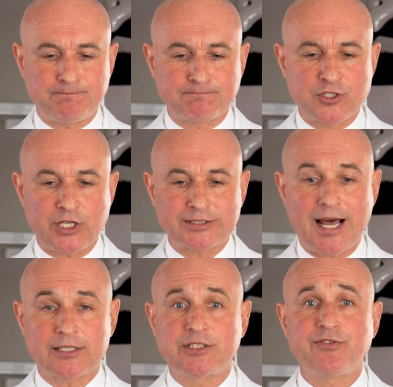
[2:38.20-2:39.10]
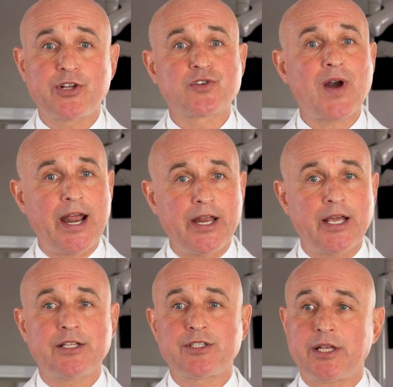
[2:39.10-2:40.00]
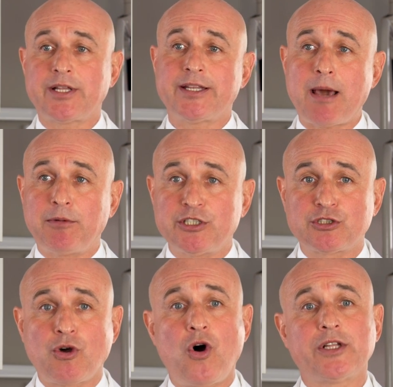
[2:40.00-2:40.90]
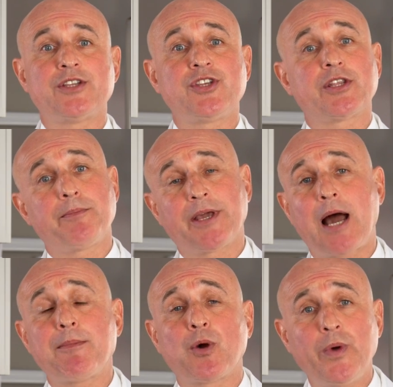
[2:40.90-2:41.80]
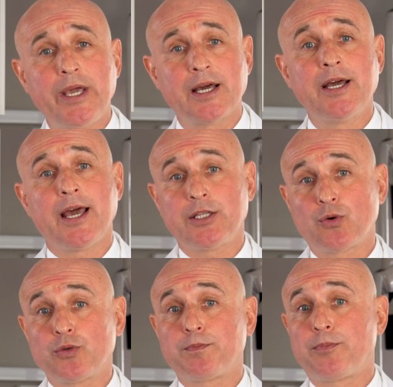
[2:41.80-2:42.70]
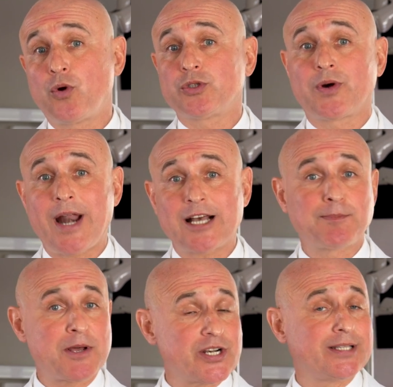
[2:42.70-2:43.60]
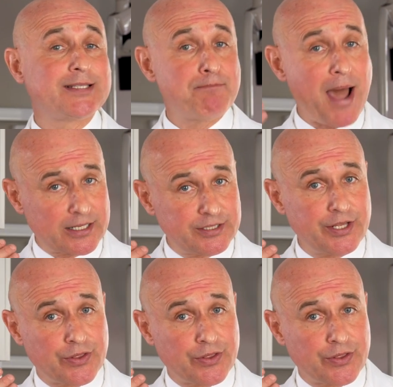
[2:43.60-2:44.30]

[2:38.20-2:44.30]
just got severe grinding and enamel is gone and teeth are becoming weak and they could prone to crack, especially the back teeth,